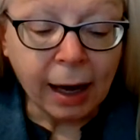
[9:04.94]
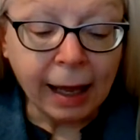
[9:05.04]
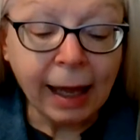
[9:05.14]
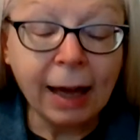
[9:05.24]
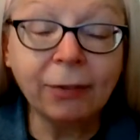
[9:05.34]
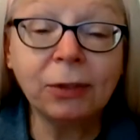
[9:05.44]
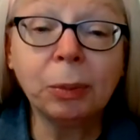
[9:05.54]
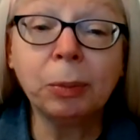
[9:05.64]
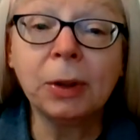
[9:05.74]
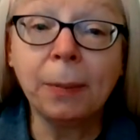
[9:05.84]
I have
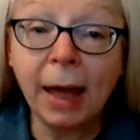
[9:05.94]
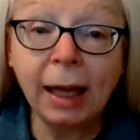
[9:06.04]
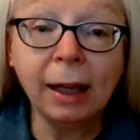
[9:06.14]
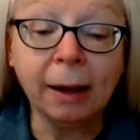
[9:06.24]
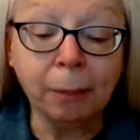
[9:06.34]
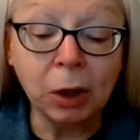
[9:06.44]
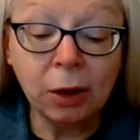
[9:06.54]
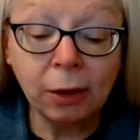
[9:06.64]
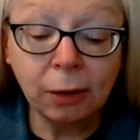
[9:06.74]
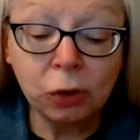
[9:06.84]
to pay him
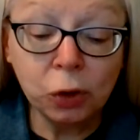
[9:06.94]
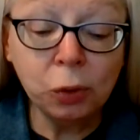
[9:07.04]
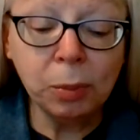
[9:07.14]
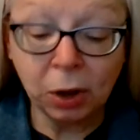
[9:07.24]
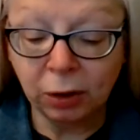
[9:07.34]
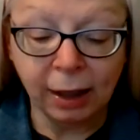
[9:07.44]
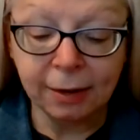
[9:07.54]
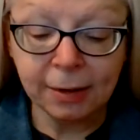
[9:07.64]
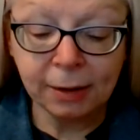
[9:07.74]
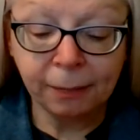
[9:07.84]
$2
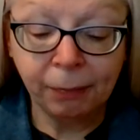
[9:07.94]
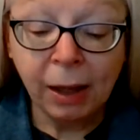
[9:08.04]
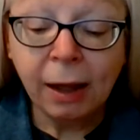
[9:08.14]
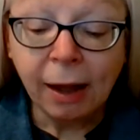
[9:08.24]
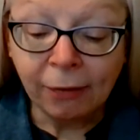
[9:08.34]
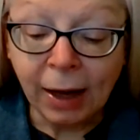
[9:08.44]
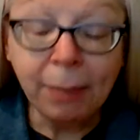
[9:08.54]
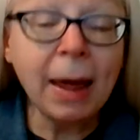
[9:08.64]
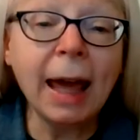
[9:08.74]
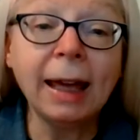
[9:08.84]
millions. If I
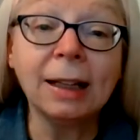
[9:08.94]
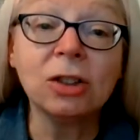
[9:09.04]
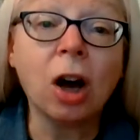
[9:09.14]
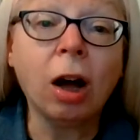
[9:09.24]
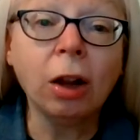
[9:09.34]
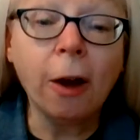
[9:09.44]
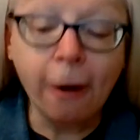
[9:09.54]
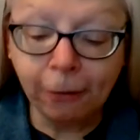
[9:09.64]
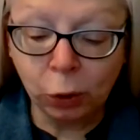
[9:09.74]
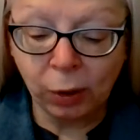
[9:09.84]
pay, it's all
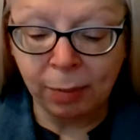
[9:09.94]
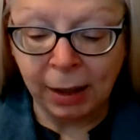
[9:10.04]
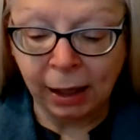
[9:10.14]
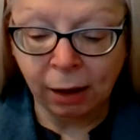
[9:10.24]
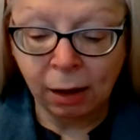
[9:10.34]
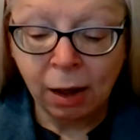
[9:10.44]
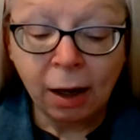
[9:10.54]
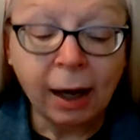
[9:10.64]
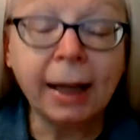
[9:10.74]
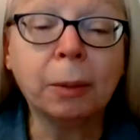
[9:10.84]
over with me.
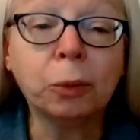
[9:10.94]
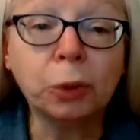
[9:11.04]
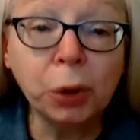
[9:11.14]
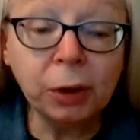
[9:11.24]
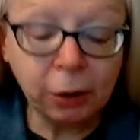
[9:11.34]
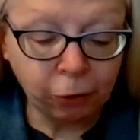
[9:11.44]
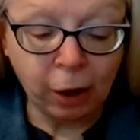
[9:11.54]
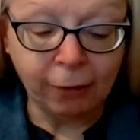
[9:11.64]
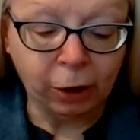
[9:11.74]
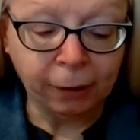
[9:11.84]
I am ruined
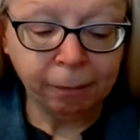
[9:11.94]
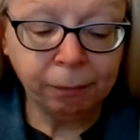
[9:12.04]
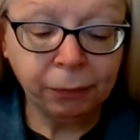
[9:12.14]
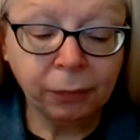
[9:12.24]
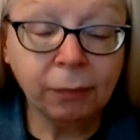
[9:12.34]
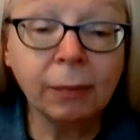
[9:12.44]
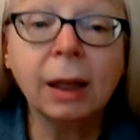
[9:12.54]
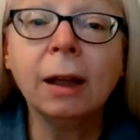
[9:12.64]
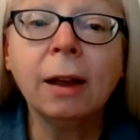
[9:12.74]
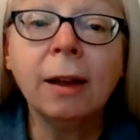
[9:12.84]
forever.
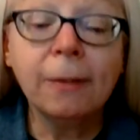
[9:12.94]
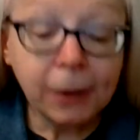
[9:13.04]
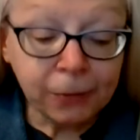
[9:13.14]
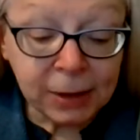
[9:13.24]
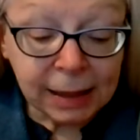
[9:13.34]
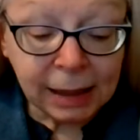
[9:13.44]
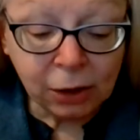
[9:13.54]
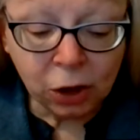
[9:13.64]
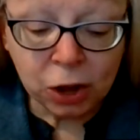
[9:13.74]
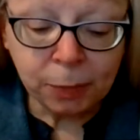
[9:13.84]
15
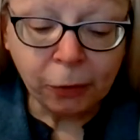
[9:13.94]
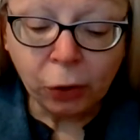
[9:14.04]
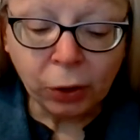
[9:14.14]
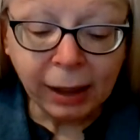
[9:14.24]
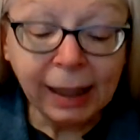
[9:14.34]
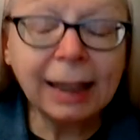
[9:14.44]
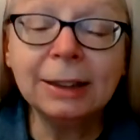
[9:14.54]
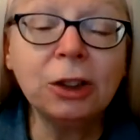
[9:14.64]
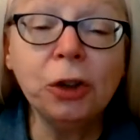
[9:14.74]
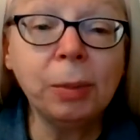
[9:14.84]
years before, he had
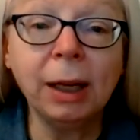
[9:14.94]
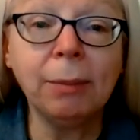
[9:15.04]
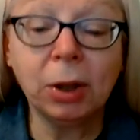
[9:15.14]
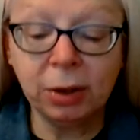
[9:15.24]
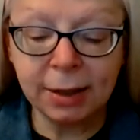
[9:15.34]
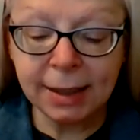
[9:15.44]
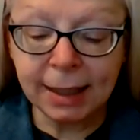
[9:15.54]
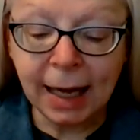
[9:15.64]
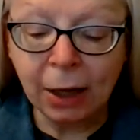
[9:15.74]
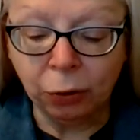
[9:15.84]
too many millions to
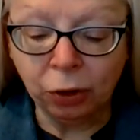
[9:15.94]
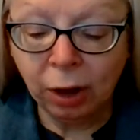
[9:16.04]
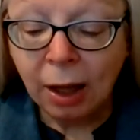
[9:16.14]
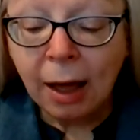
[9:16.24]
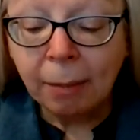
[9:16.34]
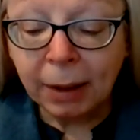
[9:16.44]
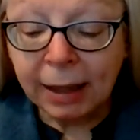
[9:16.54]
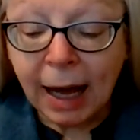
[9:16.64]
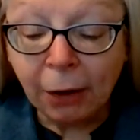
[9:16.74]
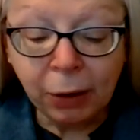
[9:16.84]
count, but
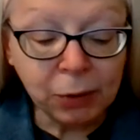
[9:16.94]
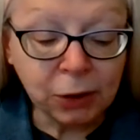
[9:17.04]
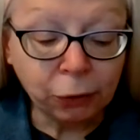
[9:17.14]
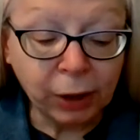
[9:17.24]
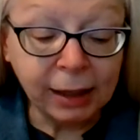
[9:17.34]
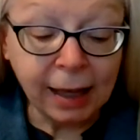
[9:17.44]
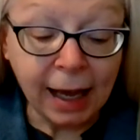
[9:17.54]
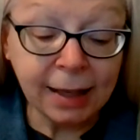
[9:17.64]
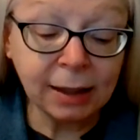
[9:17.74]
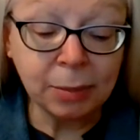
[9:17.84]
now he was afraid to
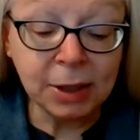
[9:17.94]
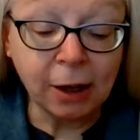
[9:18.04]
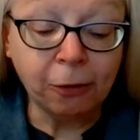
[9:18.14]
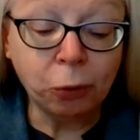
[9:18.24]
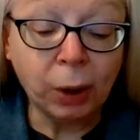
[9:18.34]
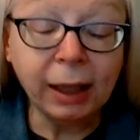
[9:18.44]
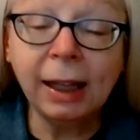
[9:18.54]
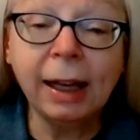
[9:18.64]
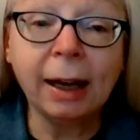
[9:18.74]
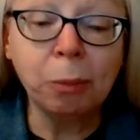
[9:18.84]
ask himself what he
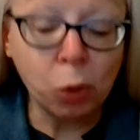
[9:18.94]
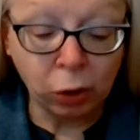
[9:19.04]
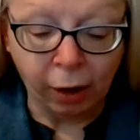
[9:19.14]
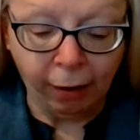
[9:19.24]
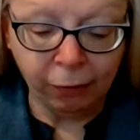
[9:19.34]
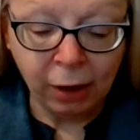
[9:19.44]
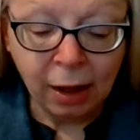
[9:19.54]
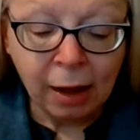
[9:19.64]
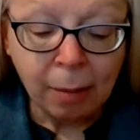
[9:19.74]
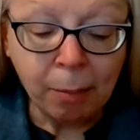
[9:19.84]
had more of,
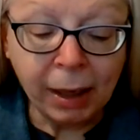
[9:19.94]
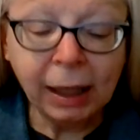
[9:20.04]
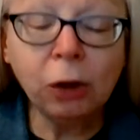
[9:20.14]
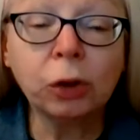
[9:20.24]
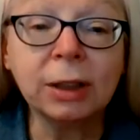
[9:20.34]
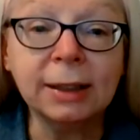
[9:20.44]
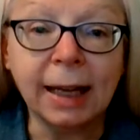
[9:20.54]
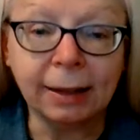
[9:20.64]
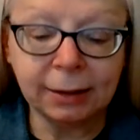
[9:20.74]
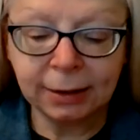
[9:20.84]
money or
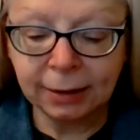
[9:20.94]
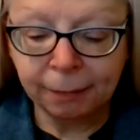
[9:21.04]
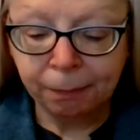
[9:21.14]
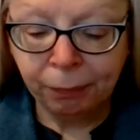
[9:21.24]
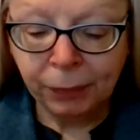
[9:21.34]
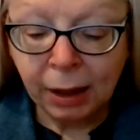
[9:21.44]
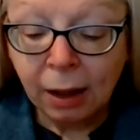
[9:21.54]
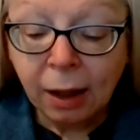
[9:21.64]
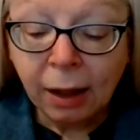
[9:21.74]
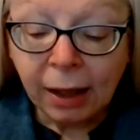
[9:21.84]
debts.
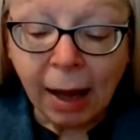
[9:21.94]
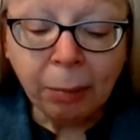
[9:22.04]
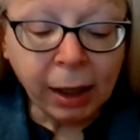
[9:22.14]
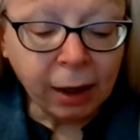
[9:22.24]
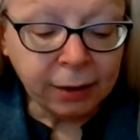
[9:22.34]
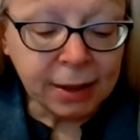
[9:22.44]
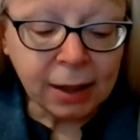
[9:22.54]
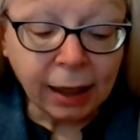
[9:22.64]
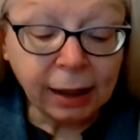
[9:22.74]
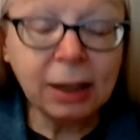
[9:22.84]
Gambling on the
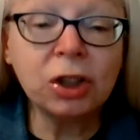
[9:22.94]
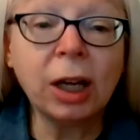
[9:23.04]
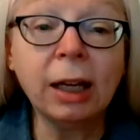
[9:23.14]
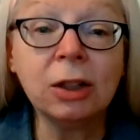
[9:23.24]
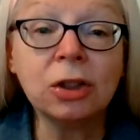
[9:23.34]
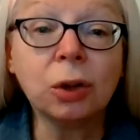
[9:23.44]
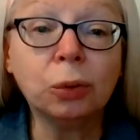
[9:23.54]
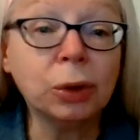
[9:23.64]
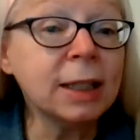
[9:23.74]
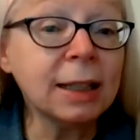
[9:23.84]
stock exchange,
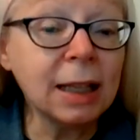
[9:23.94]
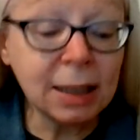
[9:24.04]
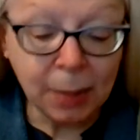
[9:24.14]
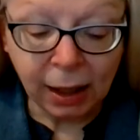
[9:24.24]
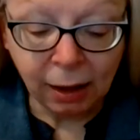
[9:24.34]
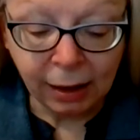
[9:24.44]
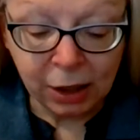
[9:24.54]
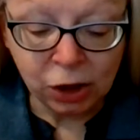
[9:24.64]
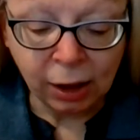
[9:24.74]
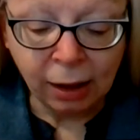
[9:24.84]
risky
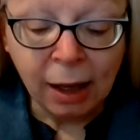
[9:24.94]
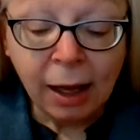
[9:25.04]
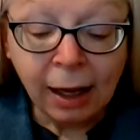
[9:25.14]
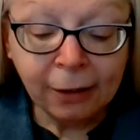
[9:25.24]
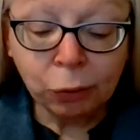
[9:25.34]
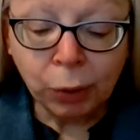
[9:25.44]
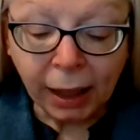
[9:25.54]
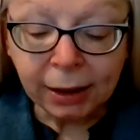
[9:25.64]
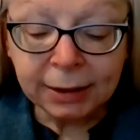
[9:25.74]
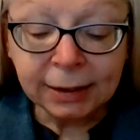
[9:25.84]
speculation, and the
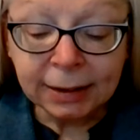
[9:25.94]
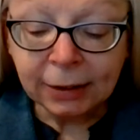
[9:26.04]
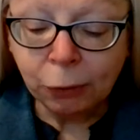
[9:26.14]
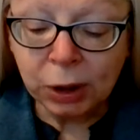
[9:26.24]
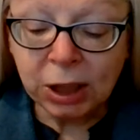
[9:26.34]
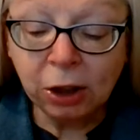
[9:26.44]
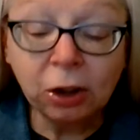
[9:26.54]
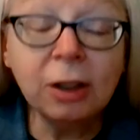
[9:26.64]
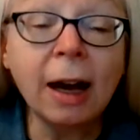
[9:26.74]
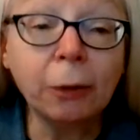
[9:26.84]
recklessness of which he could
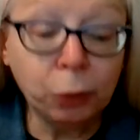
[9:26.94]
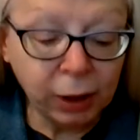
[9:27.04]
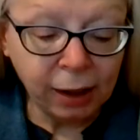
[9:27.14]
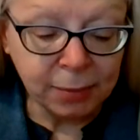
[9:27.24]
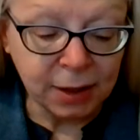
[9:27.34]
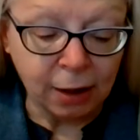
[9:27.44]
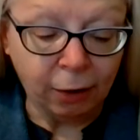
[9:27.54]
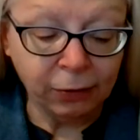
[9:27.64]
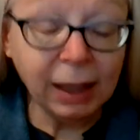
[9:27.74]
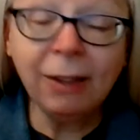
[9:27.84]
not rid
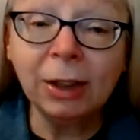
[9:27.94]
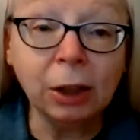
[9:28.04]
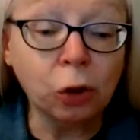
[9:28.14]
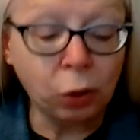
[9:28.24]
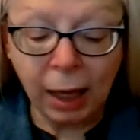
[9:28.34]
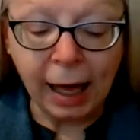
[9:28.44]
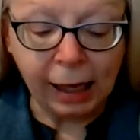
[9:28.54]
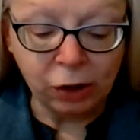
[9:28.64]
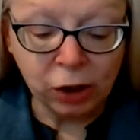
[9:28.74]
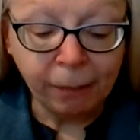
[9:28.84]
himself, even in old
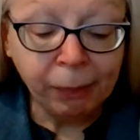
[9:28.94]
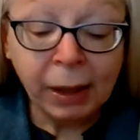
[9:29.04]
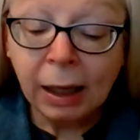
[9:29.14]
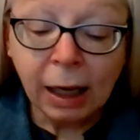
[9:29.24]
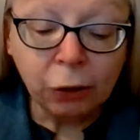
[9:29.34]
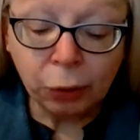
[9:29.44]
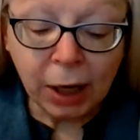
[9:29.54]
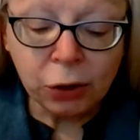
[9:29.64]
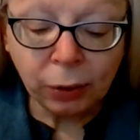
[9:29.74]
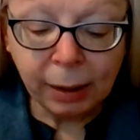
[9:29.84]
age, had
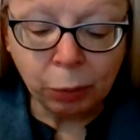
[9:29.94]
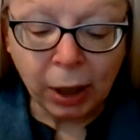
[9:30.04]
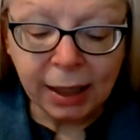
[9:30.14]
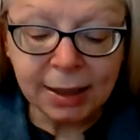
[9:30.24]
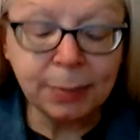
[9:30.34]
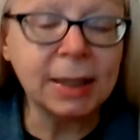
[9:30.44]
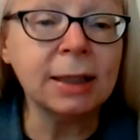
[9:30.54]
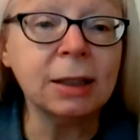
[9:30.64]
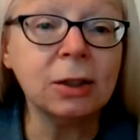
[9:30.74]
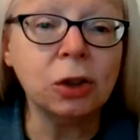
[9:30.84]
gradually brought his
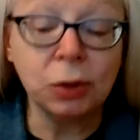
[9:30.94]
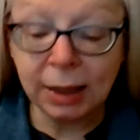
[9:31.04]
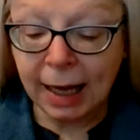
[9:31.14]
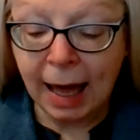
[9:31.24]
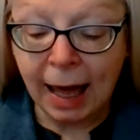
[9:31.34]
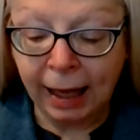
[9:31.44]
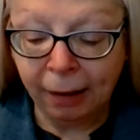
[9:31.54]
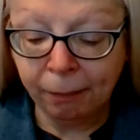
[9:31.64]
business to decay.